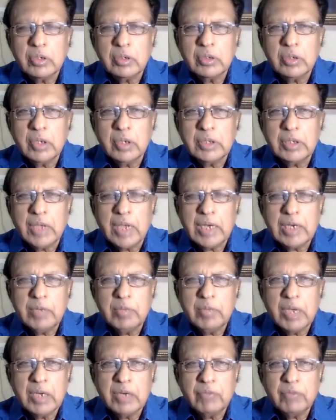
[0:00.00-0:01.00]
the
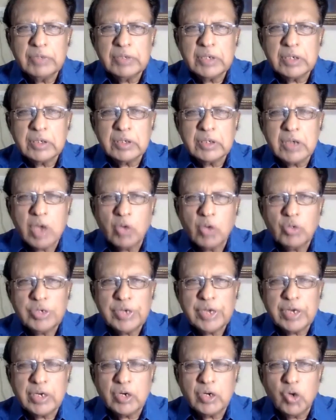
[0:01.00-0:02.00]
Taliban, which has now
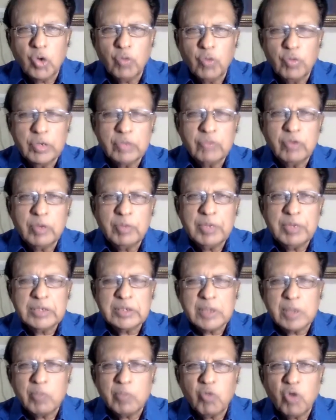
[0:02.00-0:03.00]
taken over, will be
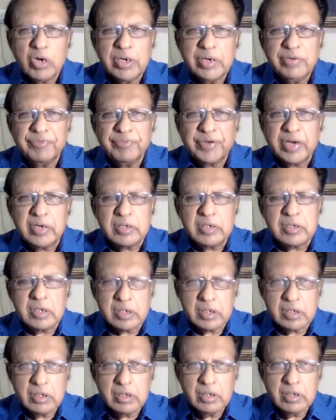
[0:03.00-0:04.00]
somewhat different
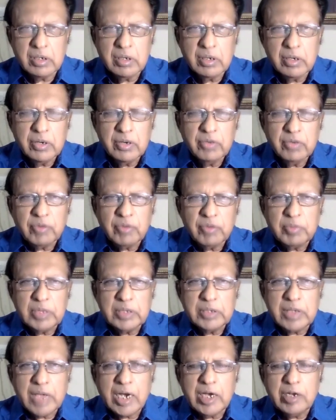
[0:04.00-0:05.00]
from the
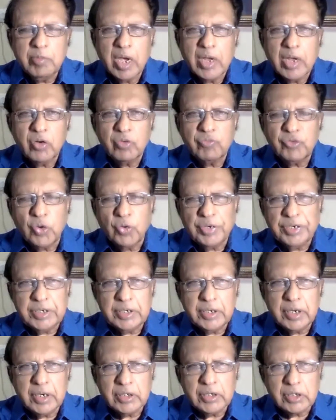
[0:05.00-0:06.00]
Taliban of 20
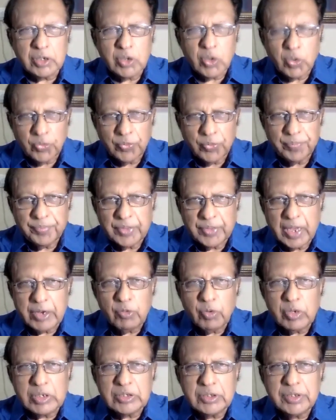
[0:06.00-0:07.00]
years ago.
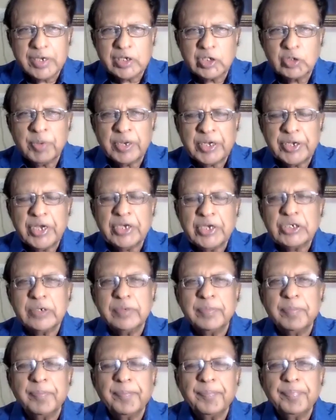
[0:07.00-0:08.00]
That was the
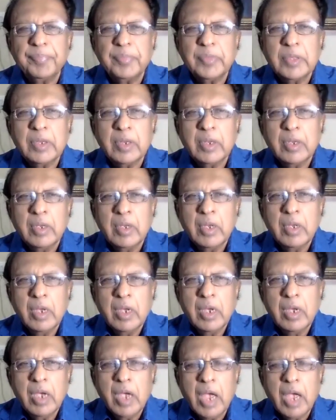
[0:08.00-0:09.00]
expectation.
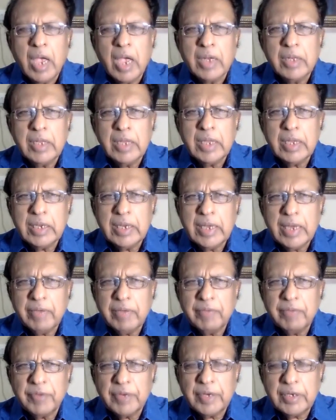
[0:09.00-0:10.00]
And they
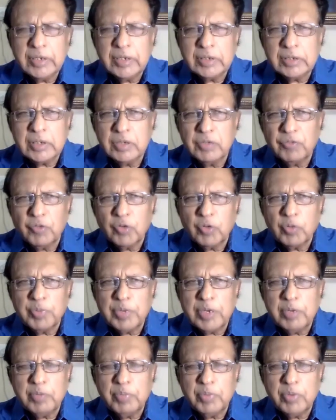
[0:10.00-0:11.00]
gave reason for
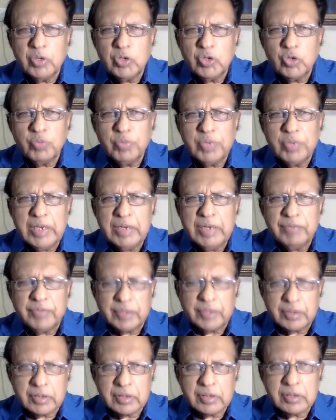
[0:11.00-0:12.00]
people to believe
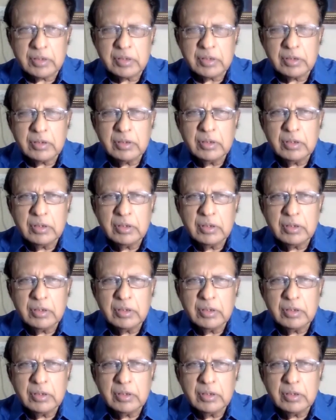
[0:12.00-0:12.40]
this.